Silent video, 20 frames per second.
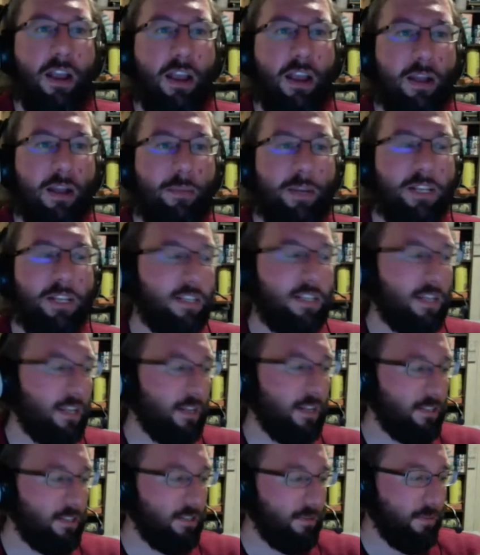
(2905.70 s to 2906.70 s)

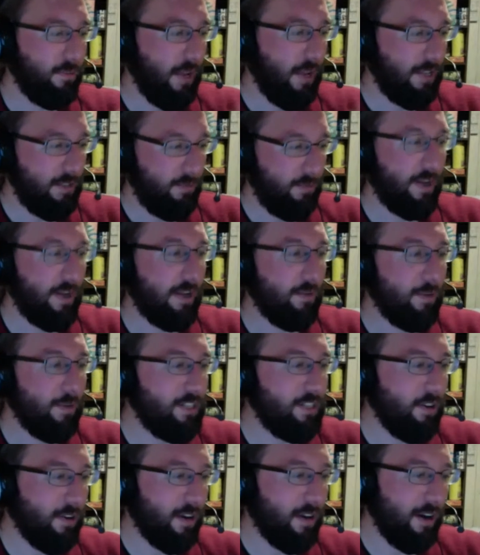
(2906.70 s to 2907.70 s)
NPCs, as in real
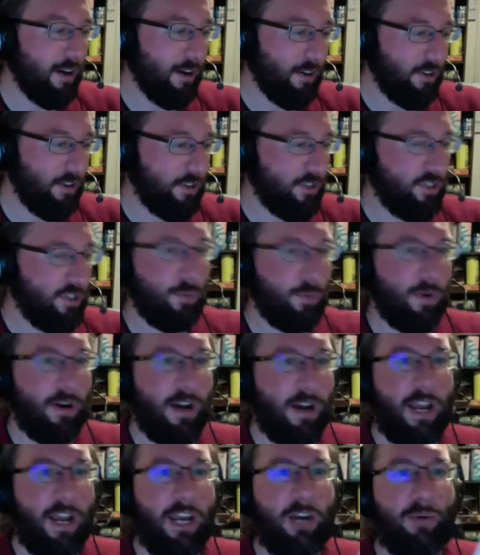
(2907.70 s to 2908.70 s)
historical characters who were
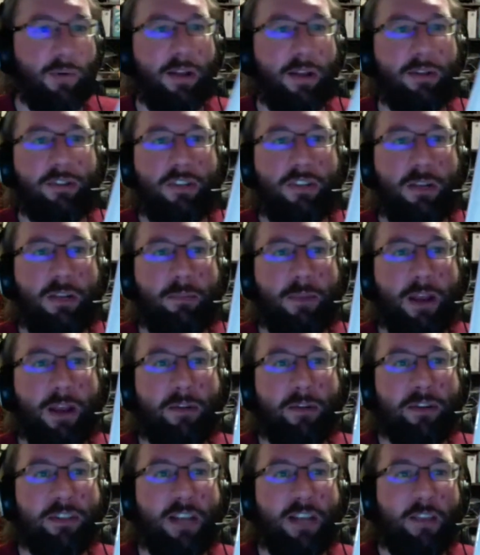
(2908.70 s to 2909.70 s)
hanging around in
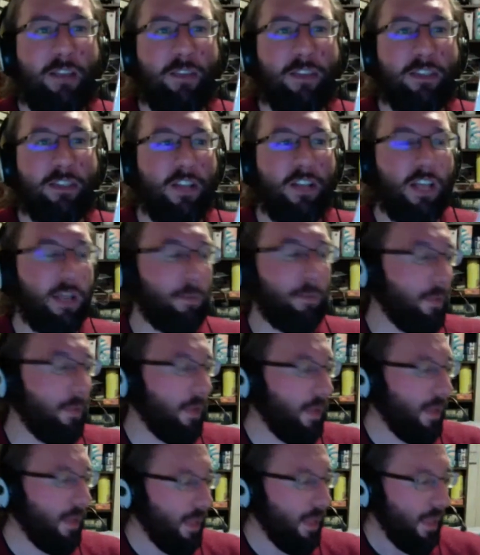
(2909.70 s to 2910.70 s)
Paris at this time,
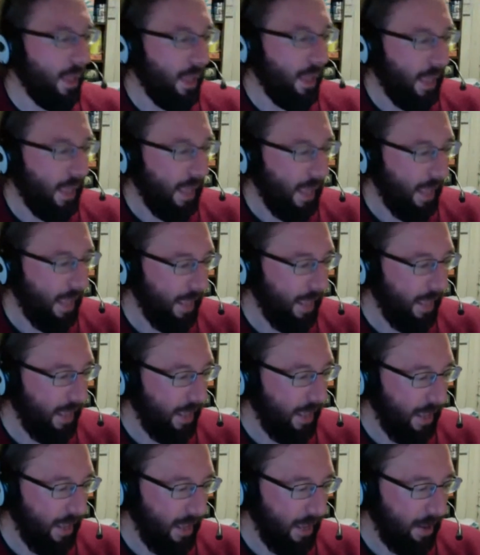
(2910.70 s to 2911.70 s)

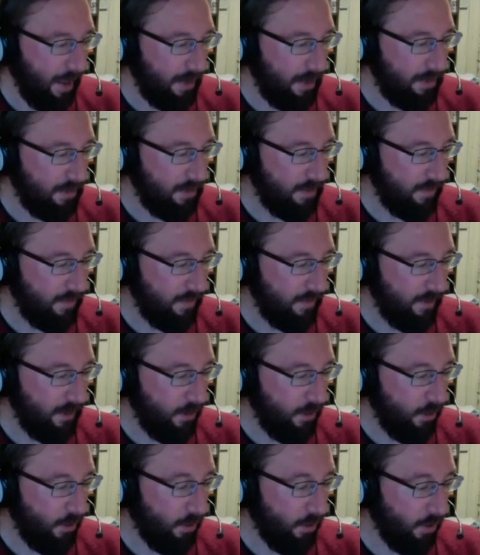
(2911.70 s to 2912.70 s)
and
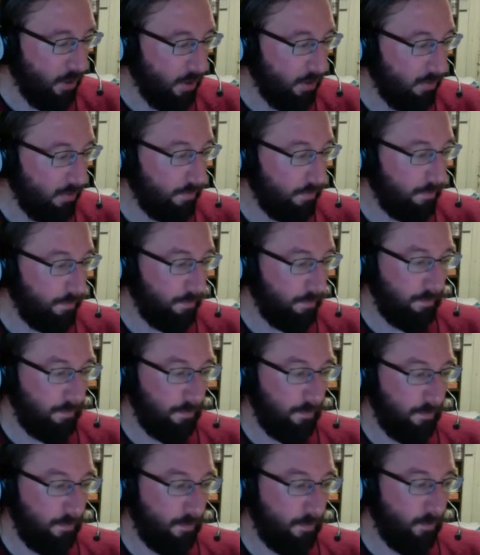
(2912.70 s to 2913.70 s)
they're all
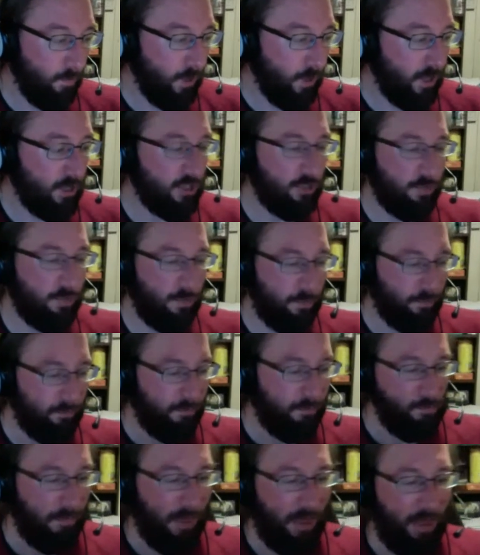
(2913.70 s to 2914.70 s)
weird.
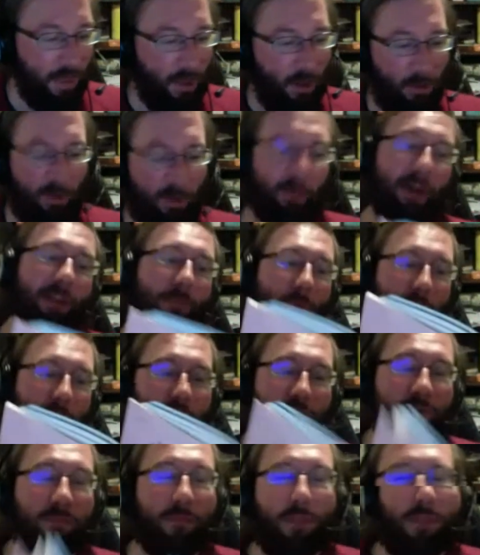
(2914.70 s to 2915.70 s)
One of
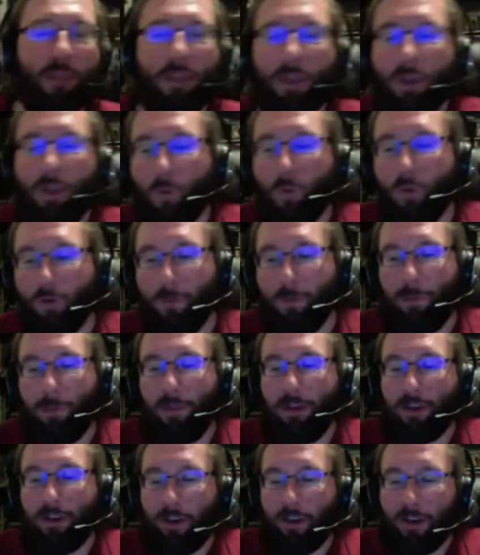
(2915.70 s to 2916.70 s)
weird. One of my
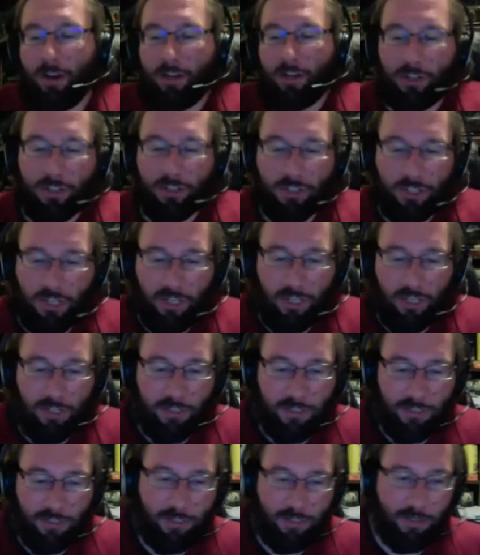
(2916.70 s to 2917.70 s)
player characters
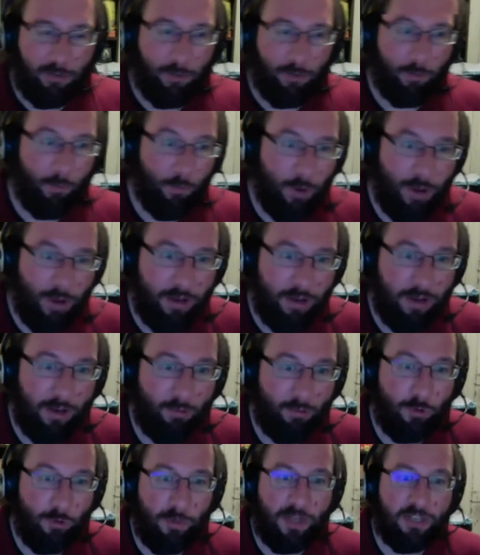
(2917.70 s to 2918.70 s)
is a
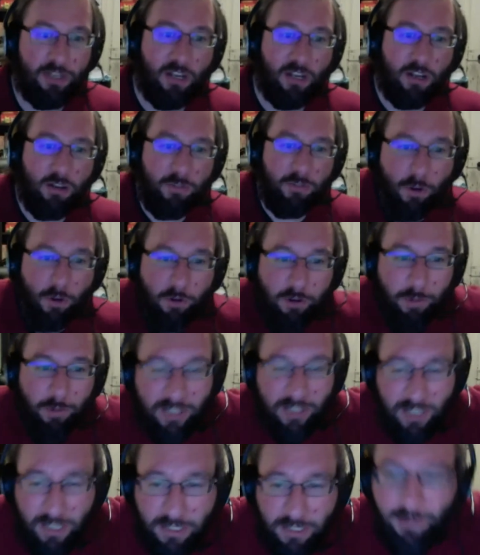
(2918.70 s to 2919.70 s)
roommate of Henri
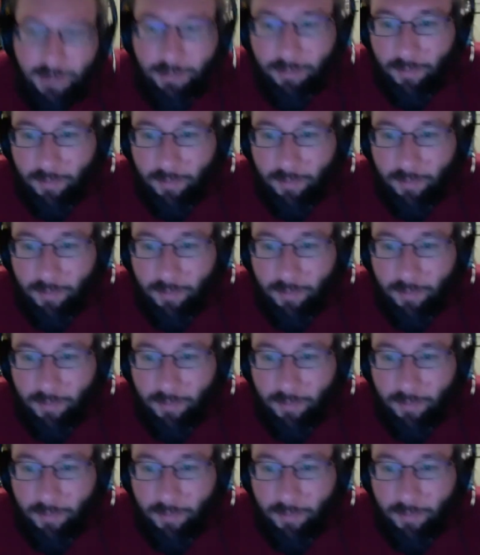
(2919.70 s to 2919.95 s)
Matisse,